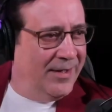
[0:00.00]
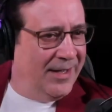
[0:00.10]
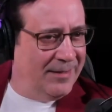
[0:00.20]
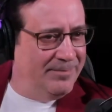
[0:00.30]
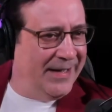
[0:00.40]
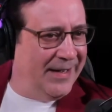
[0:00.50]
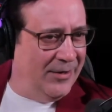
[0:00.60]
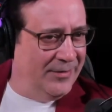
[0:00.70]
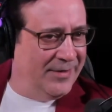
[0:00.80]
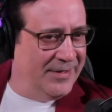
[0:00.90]
How
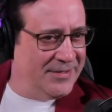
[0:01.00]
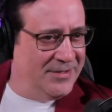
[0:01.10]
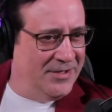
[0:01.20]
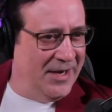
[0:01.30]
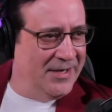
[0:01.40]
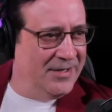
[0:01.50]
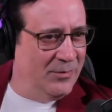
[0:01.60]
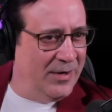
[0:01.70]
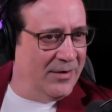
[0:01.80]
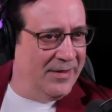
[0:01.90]
about this
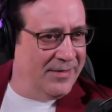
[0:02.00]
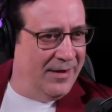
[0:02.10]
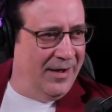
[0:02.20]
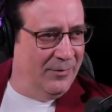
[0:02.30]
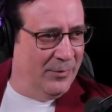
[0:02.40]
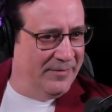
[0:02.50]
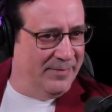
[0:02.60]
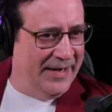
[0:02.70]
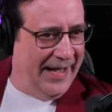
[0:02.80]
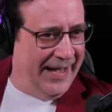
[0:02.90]
January thaw we've
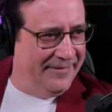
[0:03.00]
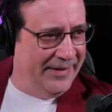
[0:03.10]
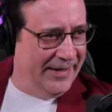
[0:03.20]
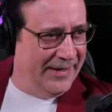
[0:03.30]
been having?